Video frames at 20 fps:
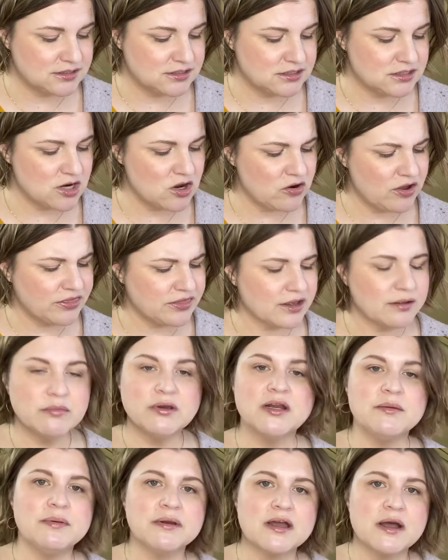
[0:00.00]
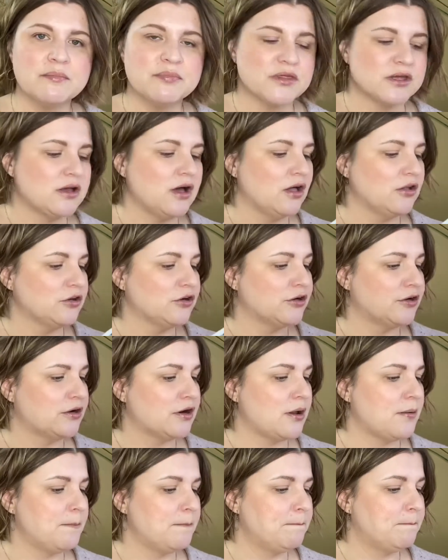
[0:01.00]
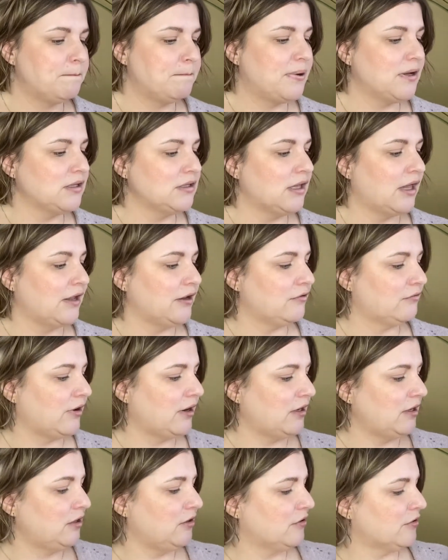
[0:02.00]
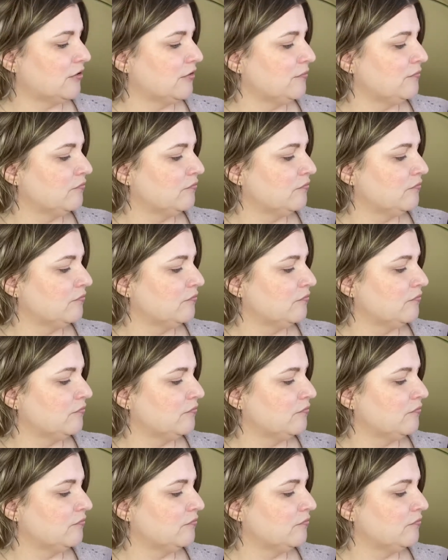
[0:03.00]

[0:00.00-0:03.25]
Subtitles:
No, I think I'm going to pick up the color Polite right here.